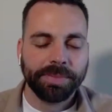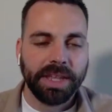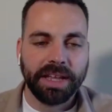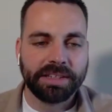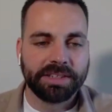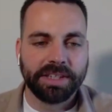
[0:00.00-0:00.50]

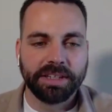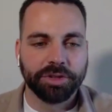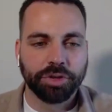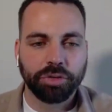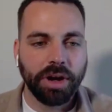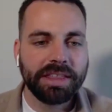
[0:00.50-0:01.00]
it's a
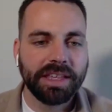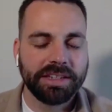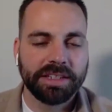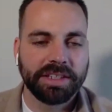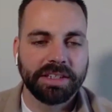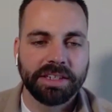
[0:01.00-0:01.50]
trade that
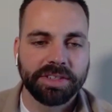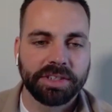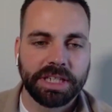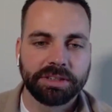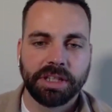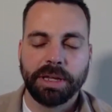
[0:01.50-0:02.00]
doesn't
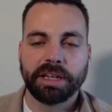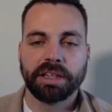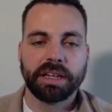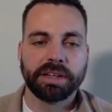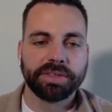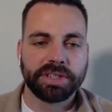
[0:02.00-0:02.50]
necessarily make a
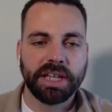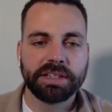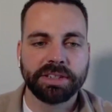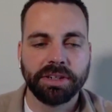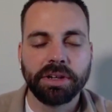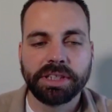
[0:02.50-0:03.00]
lot of sense.
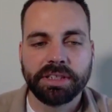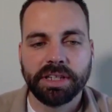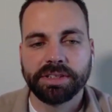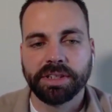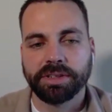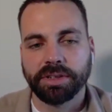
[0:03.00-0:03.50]
And all it
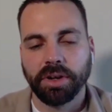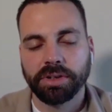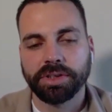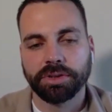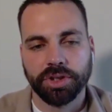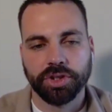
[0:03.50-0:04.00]
does is
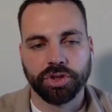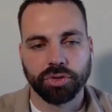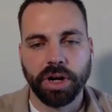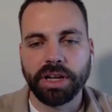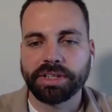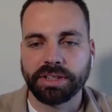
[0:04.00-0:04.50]
also just
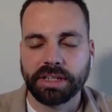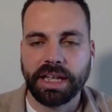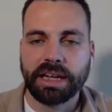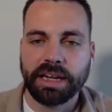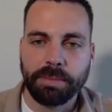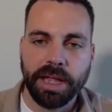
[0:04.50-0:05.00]
stress the
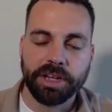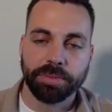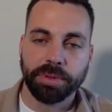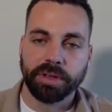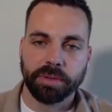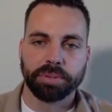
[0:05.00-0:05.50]
day-to-day
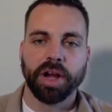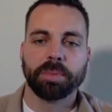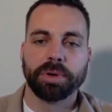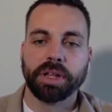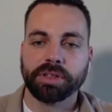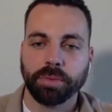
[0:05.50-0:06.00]
management of the
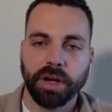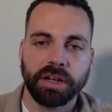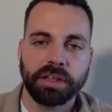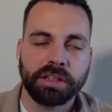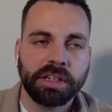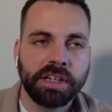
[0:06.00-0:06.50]
property as
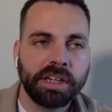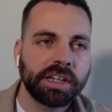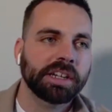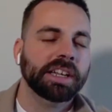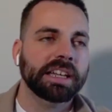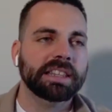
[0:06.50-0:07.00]
well.
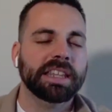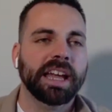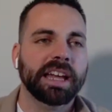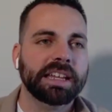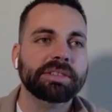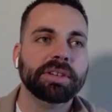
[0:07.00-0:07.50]
In
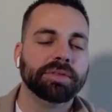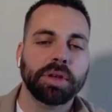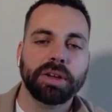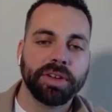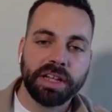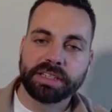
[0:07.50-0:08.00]
that even if you
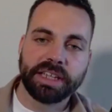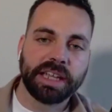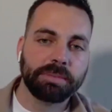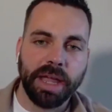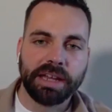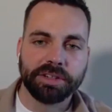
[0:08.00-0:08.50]
have an
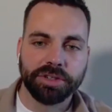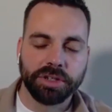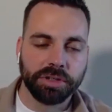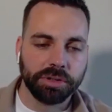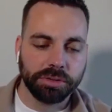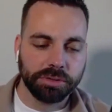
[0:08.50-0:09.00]
on-site manager
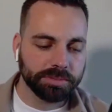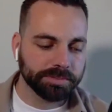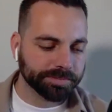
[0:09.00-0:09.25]
who